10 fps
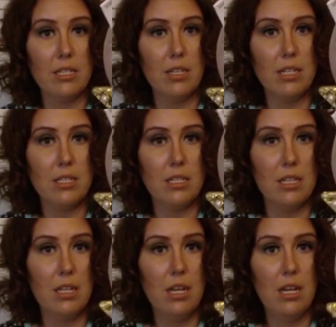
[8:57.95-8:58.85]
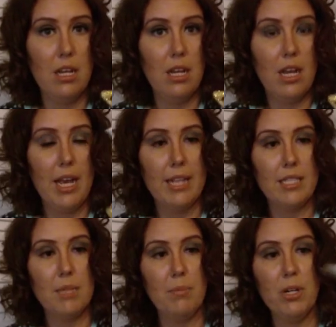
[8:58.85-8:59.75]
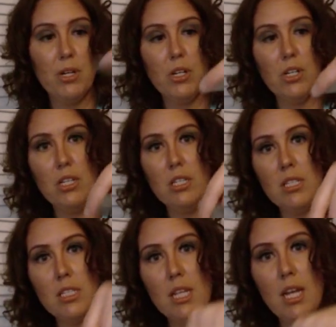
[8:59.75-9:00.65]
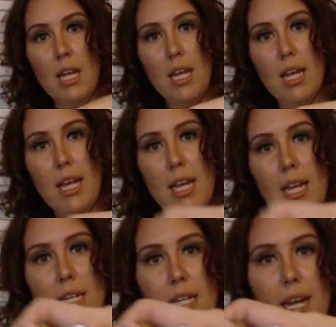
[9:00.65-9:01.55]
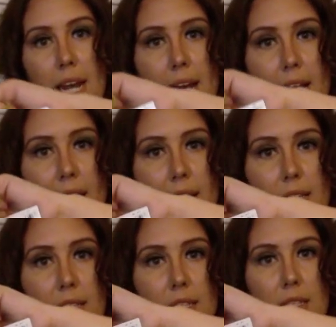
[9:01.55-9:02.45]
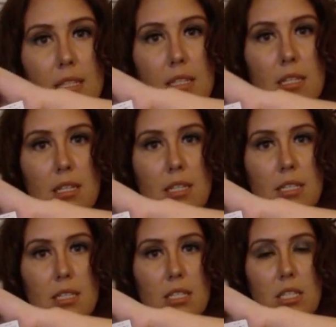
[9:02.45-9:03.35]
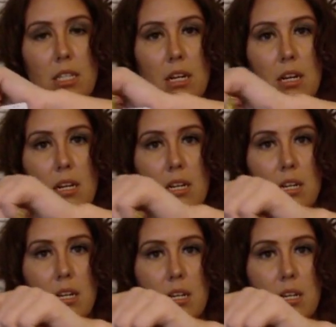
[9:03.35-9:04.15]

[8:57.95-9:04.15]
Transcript: So that's it has the pearls, and it's the star.